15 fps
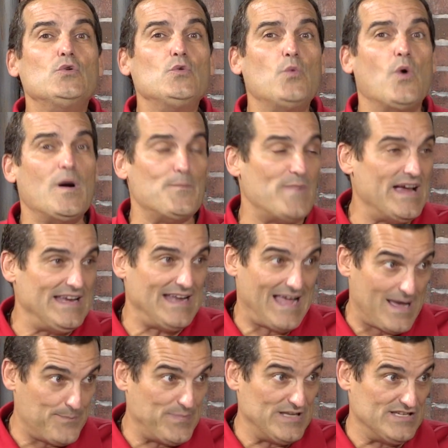what might
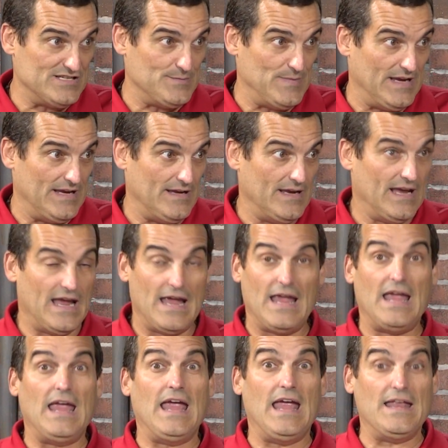happen to me.
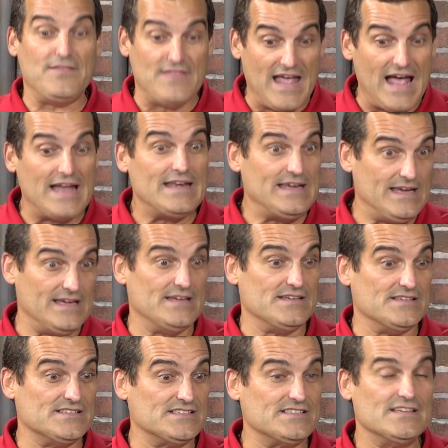And that
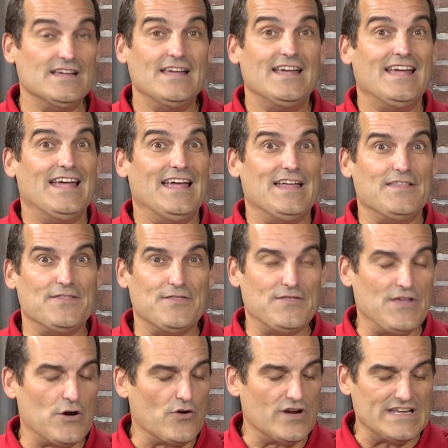is,
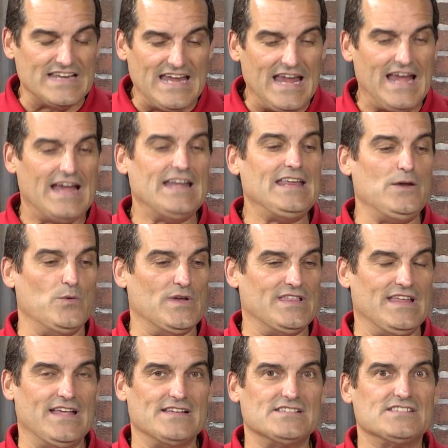they're uncanny with
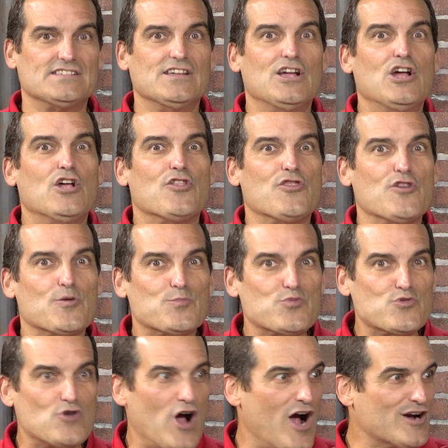this. The
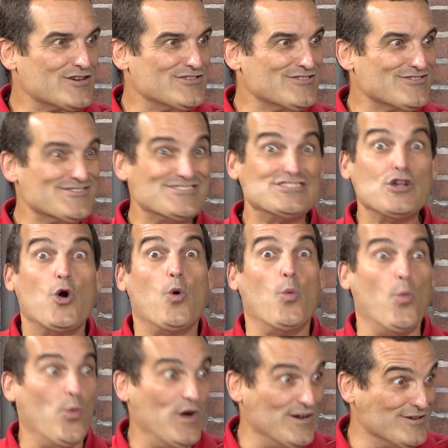proctors
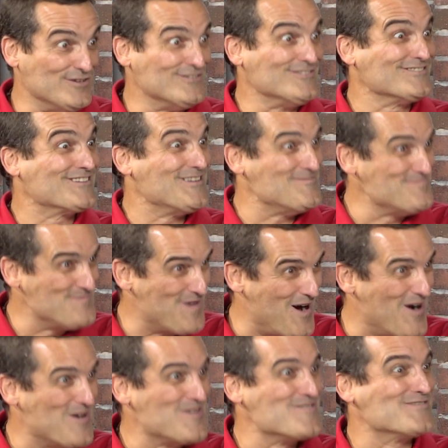will
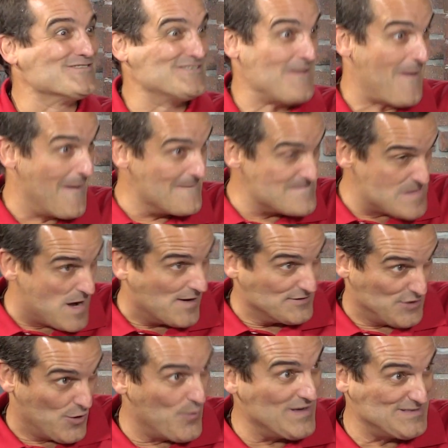compose an
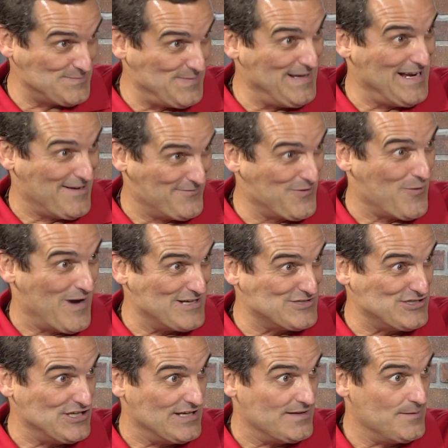OSPF
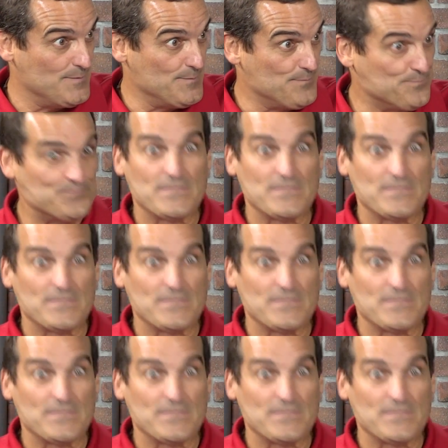question okay.